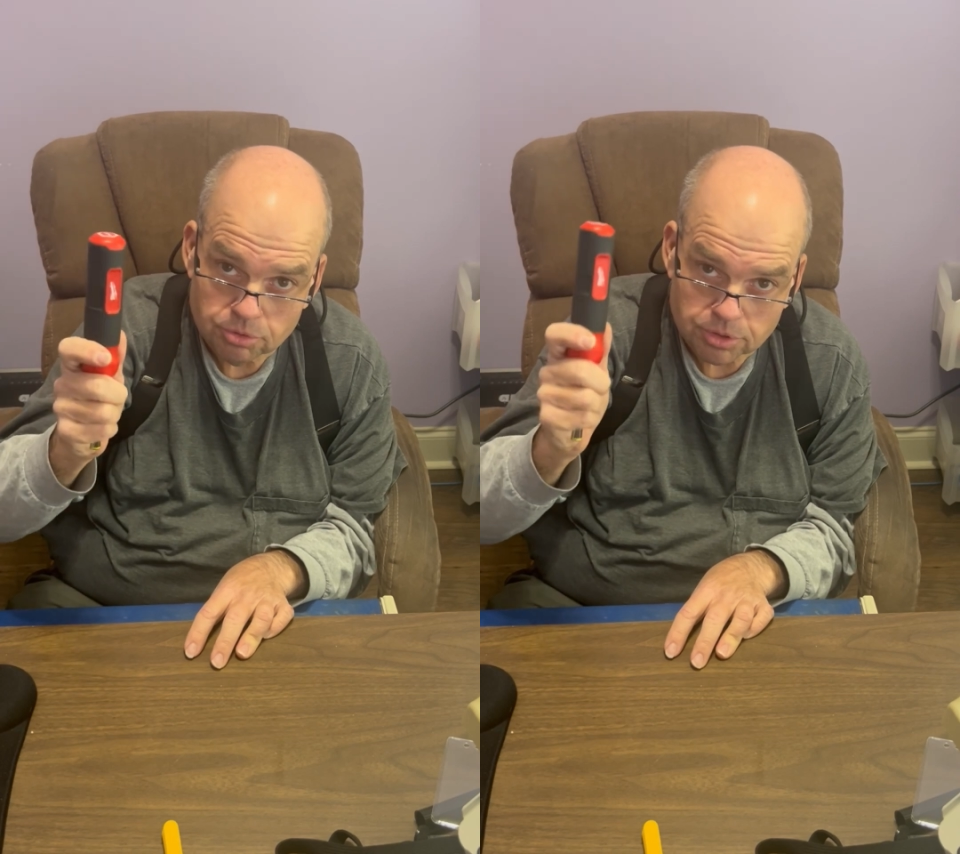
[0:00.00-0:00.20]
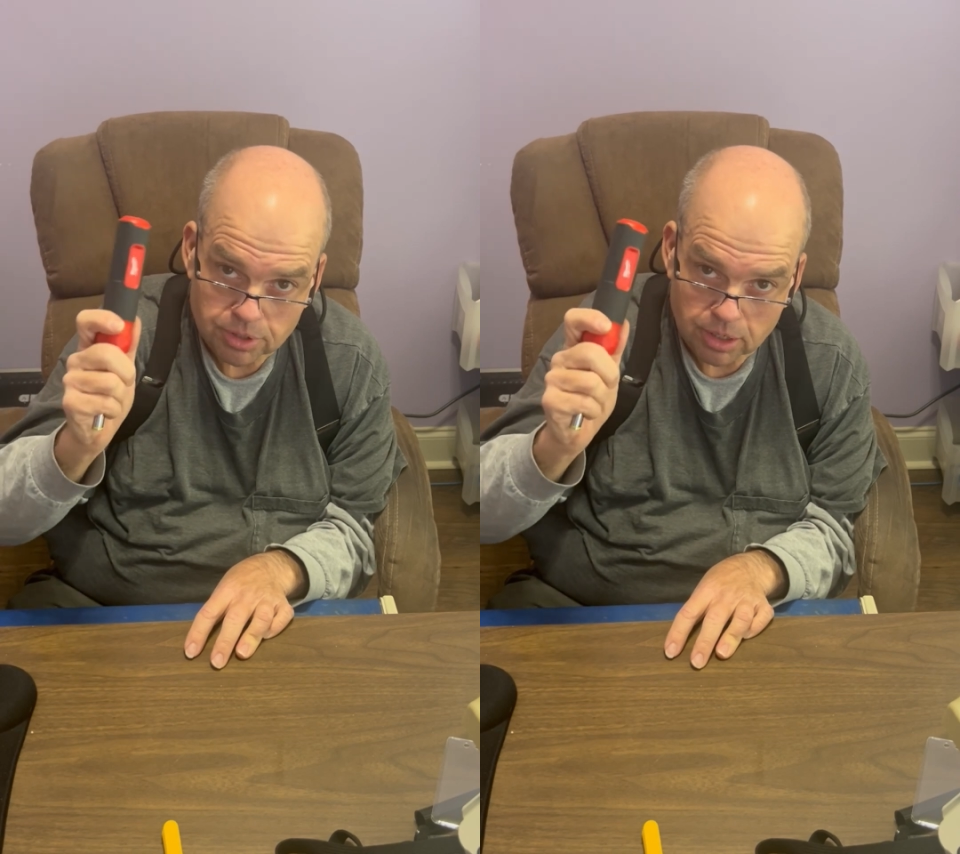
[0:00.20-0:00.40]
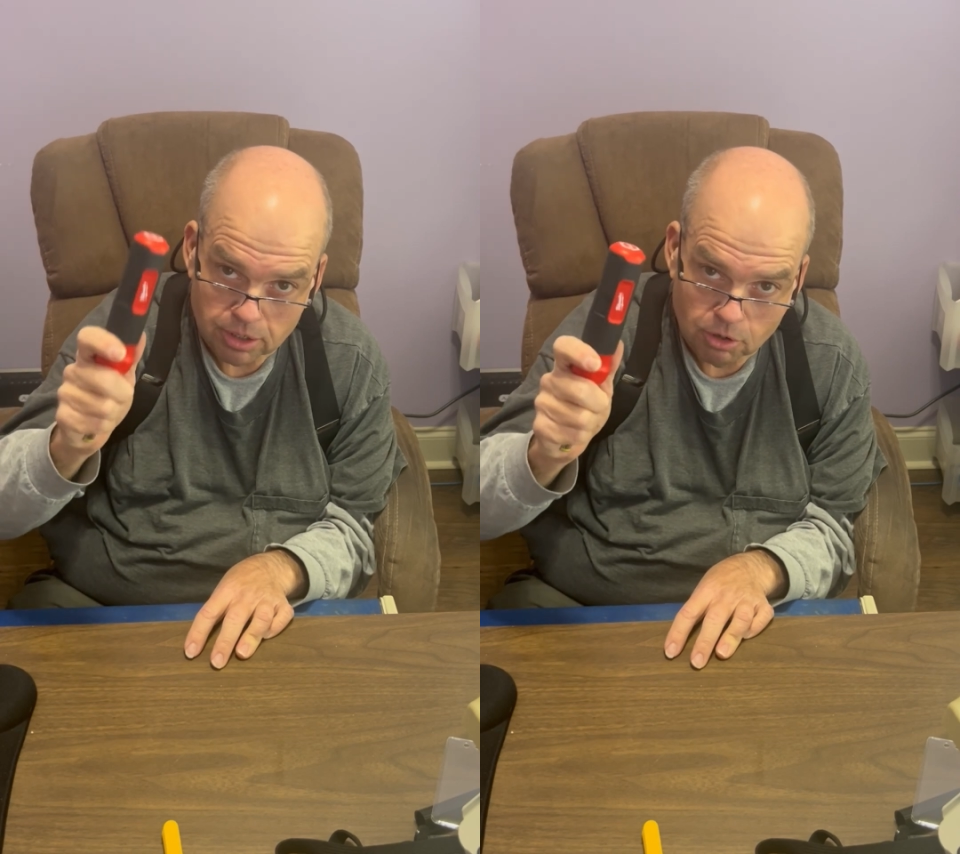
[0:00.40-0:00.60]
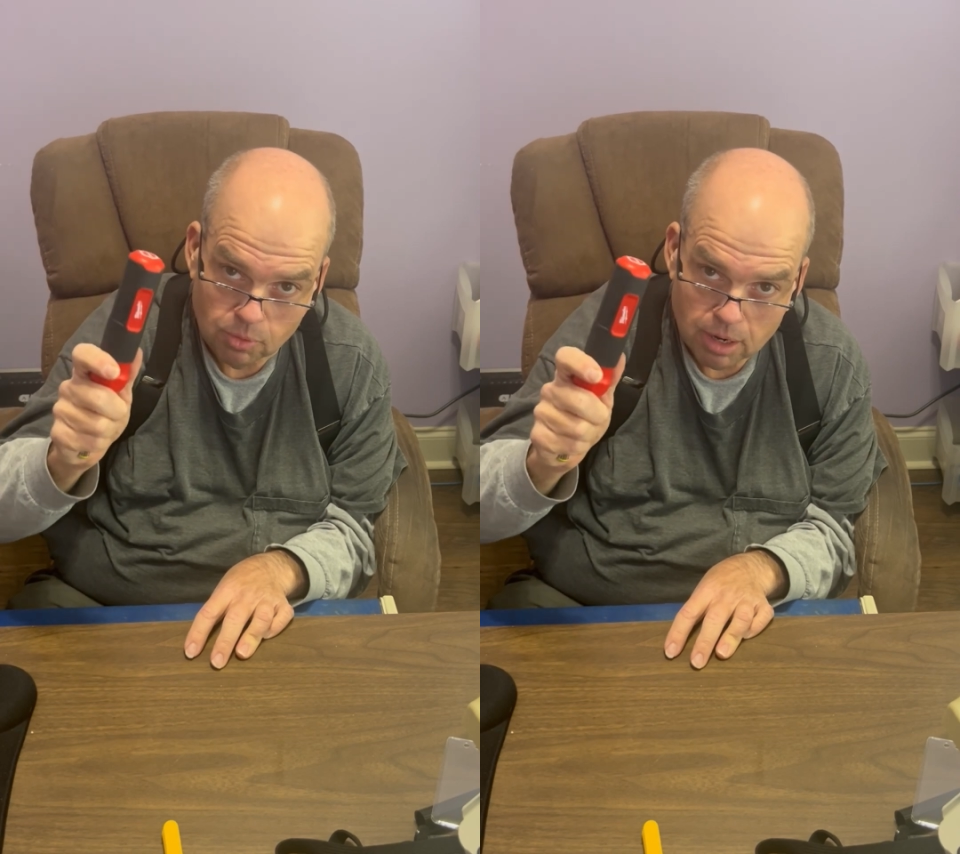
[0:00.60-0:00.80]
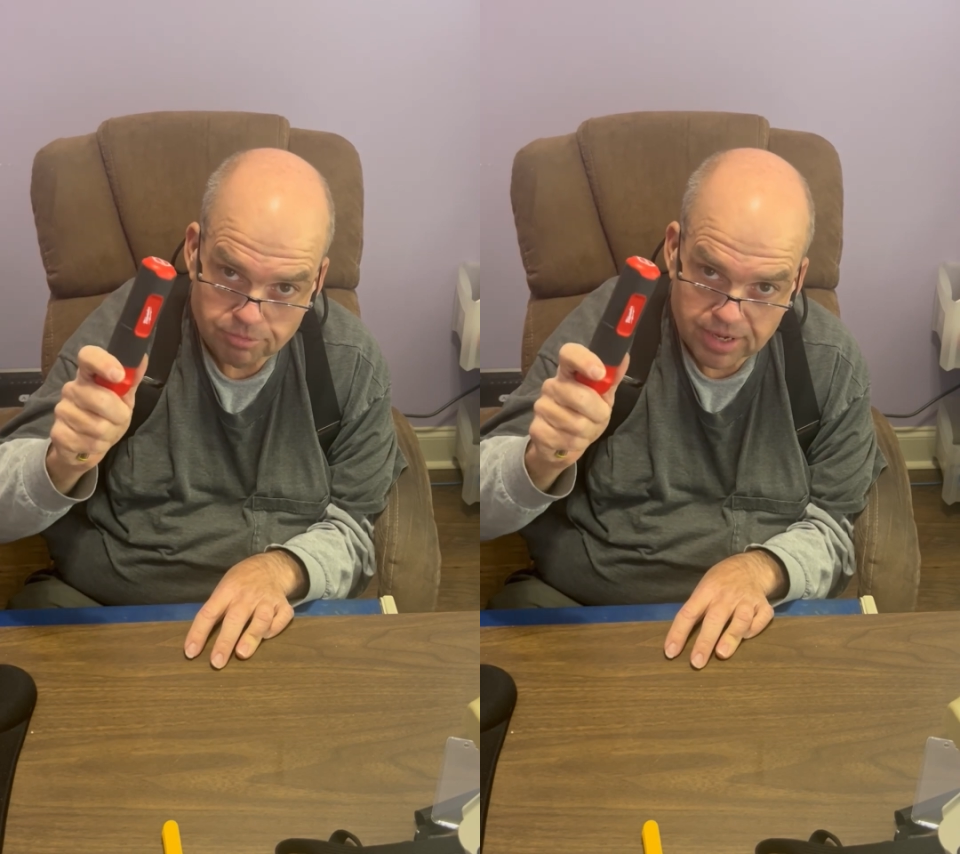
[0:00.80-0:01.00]
because they're going to go
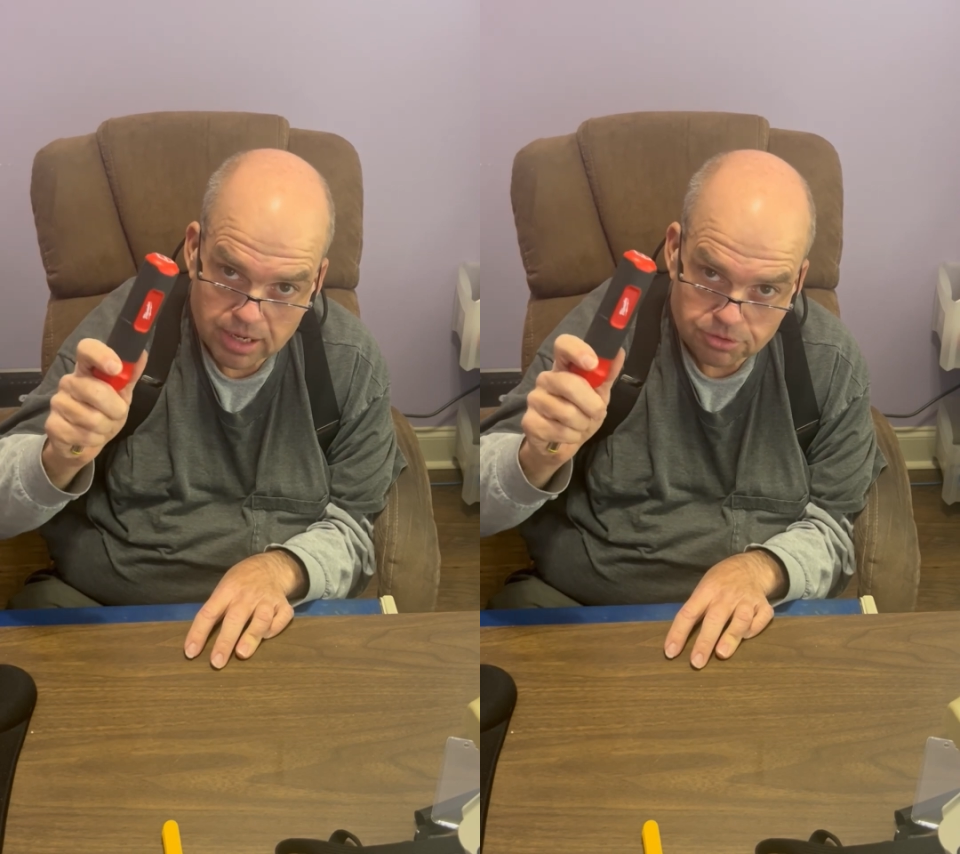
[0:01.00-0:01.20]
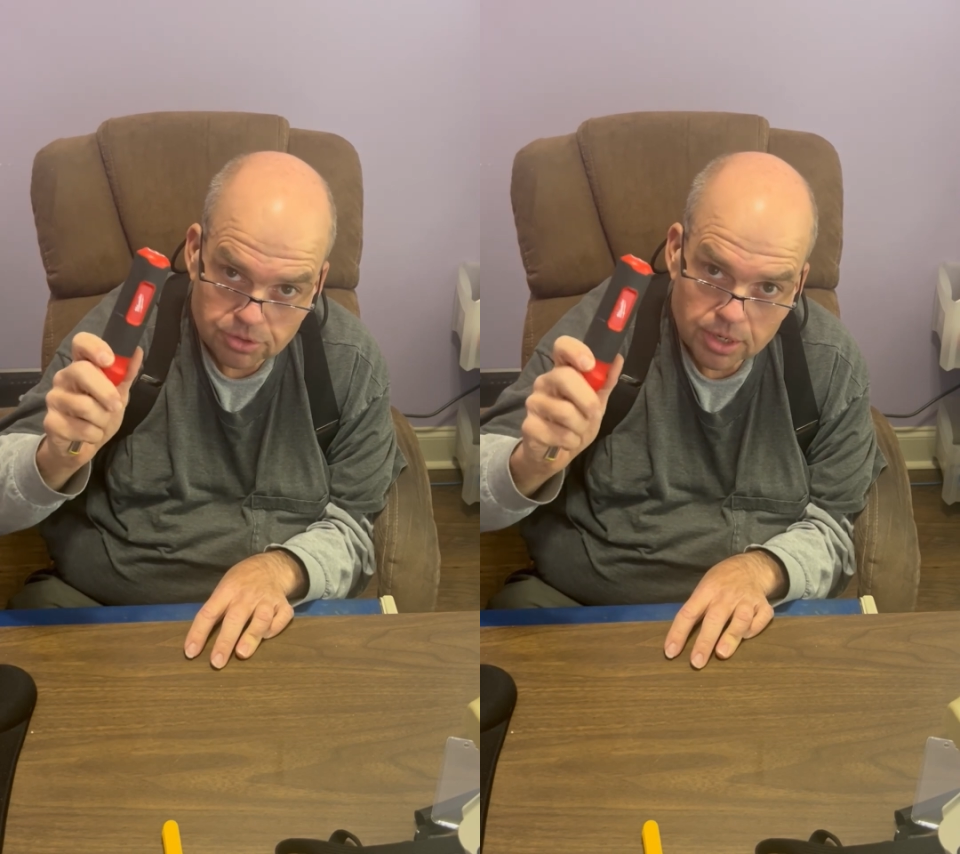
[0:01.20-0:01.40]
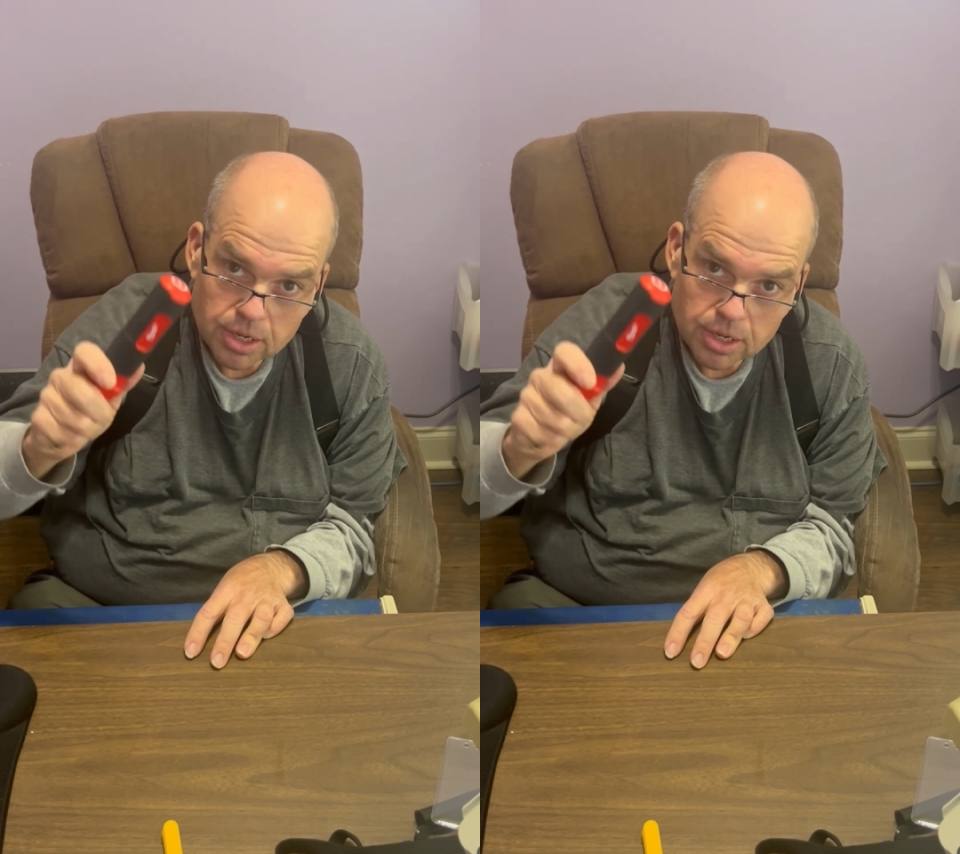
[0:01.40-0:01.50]
out fast.